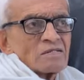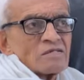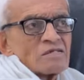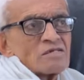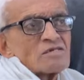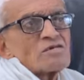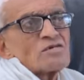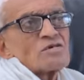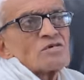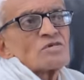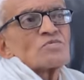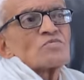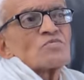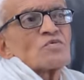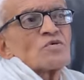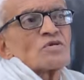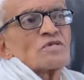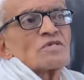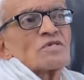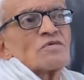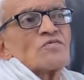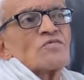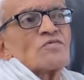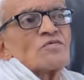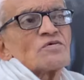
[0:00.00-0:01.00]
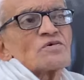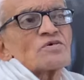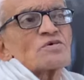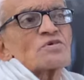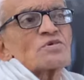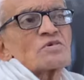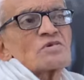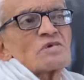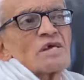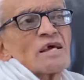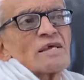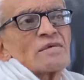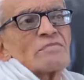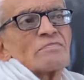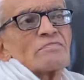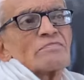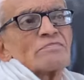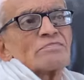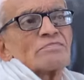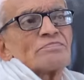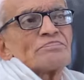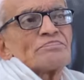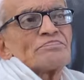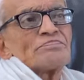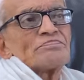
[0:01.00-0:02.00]
This is for the first
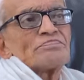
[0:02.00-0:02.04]
time